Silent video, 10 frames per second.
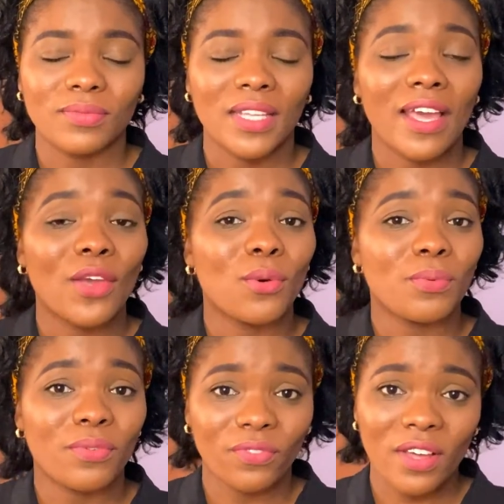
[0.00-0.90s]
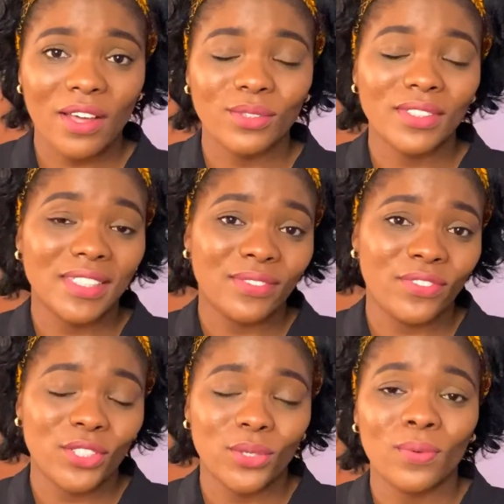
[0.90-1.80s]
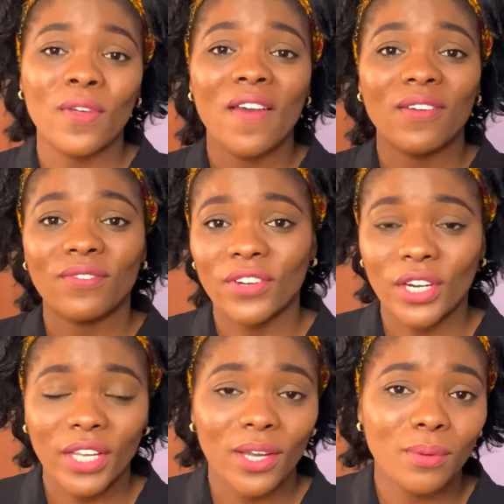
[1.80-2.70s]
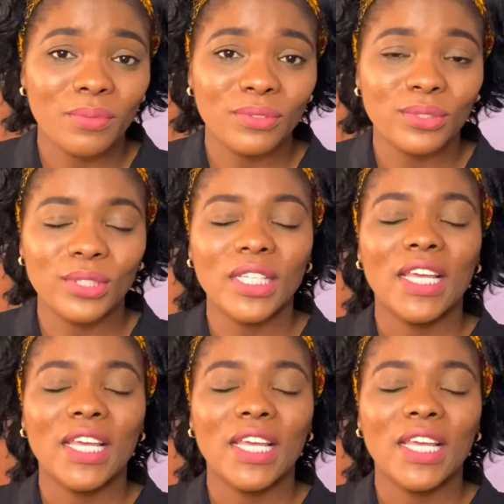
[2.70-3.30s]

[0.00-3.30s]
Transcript: I hope you found this video very helpful.